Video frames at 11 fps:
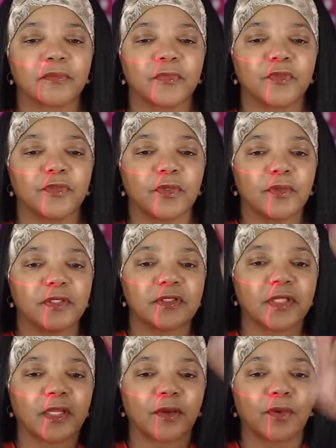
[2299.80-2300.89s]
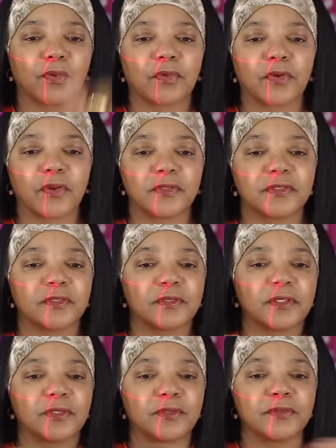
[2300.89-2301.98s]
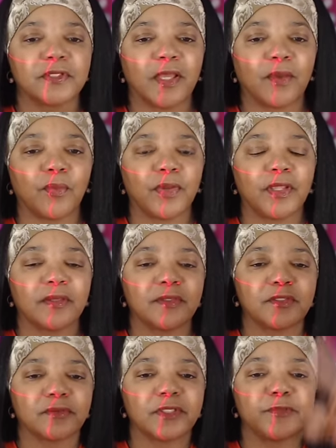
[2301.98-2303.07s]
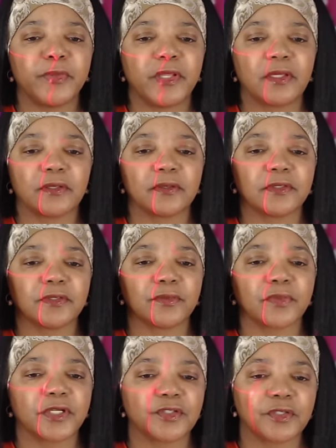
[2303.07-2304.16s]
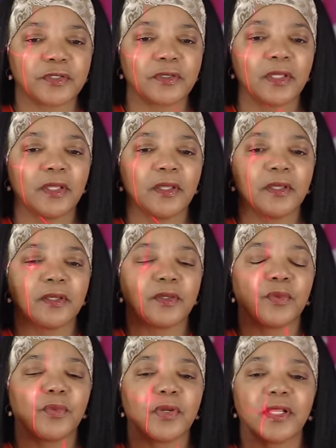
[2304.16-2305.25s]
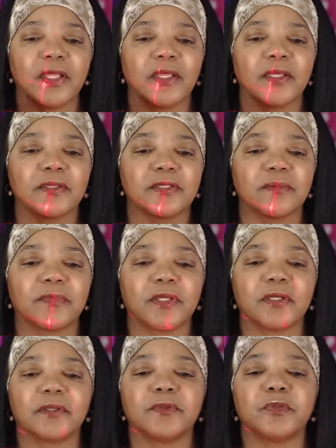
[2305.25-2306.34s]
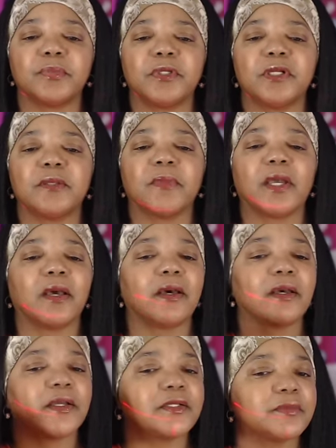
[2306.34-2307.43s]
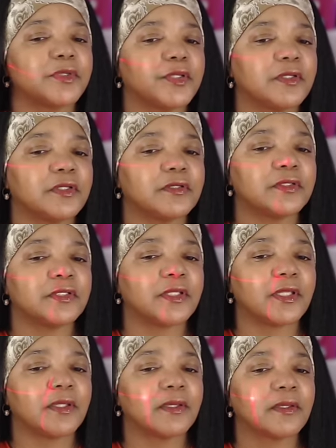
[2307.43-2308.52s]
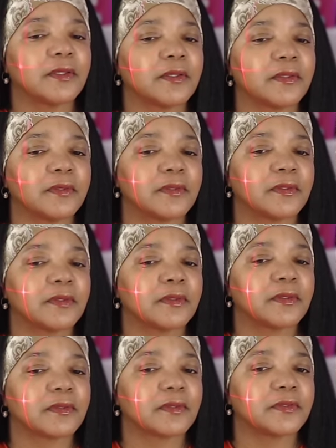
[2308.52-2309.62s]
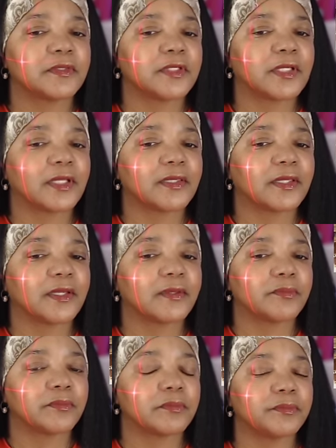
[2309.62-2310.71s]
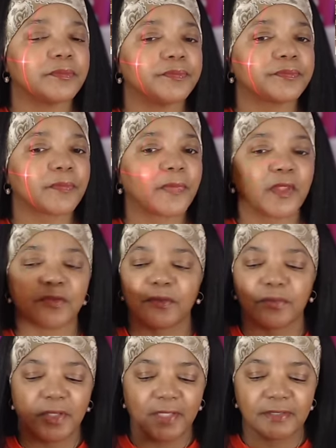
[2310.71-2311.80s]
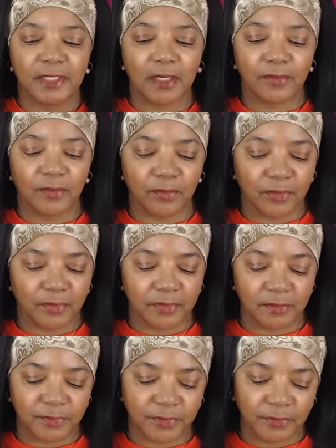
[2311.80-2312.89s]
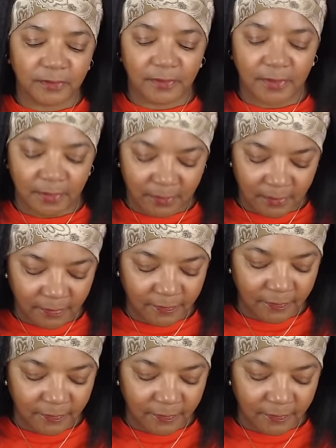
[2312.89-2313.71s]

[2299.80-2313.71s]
so it's like a cross it goes that way and this way depending on the direction you want to hang something I don't want to put it in my eyes but you can see see like that so that's how it works let me turn that off